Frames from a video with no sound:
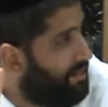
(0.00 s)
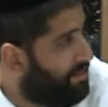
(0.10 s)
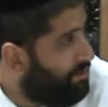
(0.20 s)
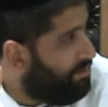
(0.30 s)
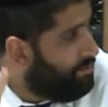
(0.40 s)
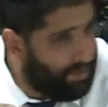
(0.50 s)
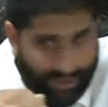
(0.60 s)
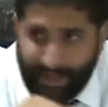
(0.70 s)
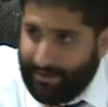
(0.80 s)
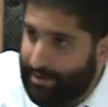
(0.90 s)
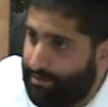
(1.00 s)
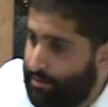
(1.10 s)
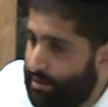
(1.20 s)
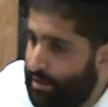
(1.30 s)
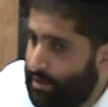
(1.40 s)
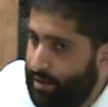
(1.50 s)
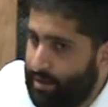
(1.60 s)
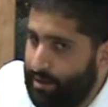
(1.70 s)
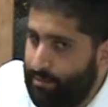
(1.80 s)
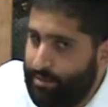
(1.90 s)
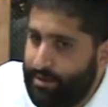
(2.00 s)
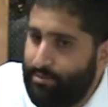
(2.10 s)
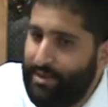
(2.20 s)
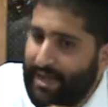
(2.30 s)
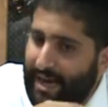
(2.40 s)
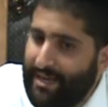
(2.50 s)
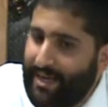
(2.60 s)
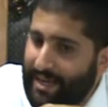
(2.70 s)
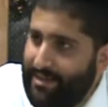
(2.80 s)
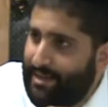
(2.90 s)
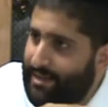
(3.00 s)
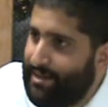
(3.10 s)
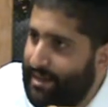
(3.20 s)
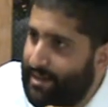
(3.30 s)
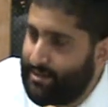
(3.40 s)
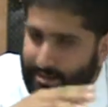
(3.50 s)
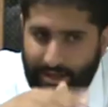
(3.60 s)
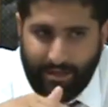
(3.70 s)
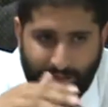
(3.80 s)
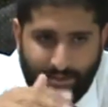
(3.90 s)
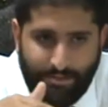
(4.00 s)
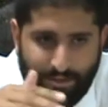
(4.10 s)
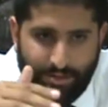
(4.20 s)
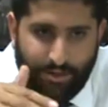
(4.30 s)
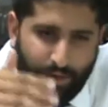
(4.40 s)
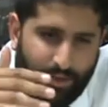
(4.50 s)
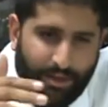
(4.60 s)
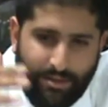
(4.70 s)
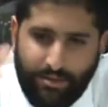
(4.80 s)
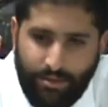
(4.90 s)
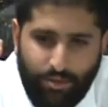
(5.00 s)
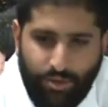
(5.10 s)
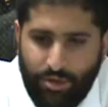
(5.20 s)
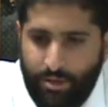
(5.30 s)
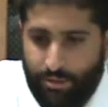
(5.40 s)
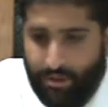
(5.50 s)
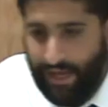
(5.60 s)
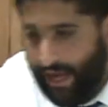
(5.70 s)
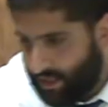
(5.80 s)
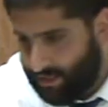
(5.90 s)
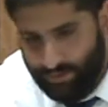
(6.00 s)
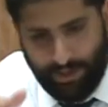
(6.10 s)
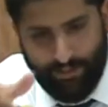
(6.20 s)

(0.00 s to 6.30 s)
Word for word: halakhot, we're going to get to them, but they're minhagei derech eretz, customs, the good things to do during the meal. Actually, why